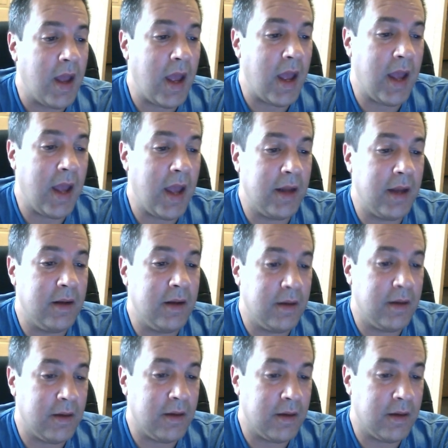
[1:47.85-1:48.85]
And
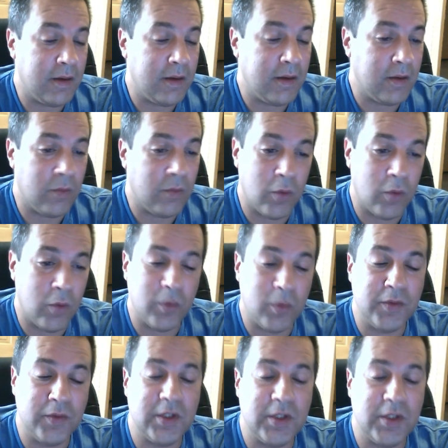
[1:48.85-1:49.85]
what
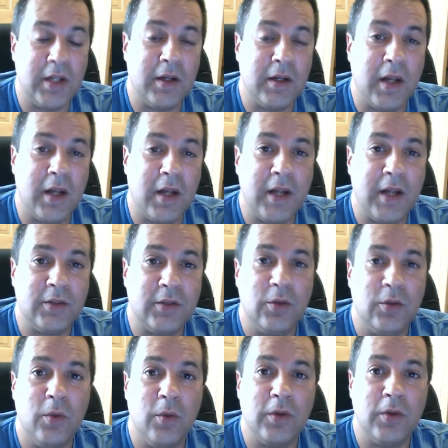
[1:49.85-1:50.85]
we've seen in the last
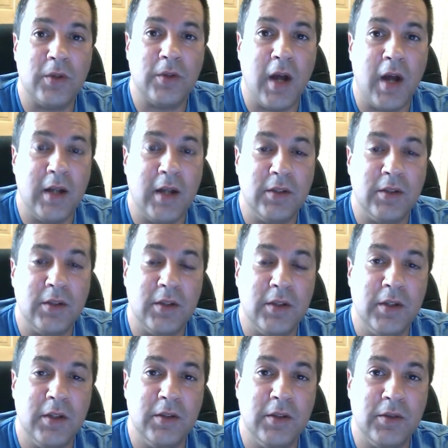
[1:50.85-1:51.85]
2 winters, guys,
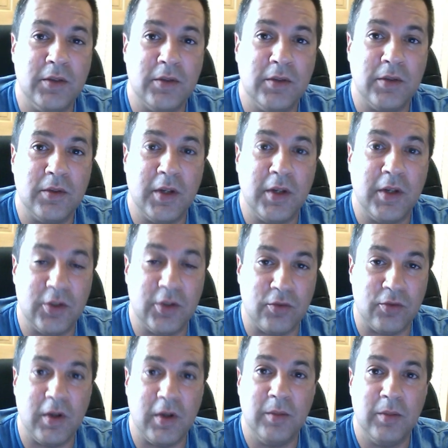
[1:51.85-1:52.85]
is
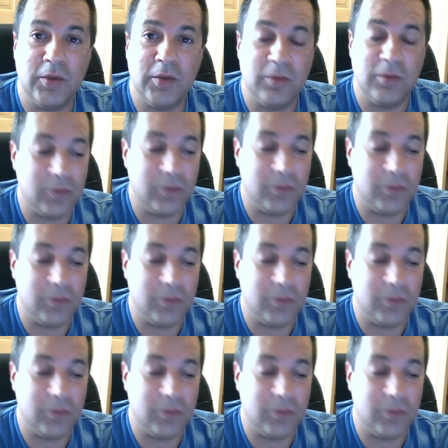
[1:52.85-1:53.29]
extremes.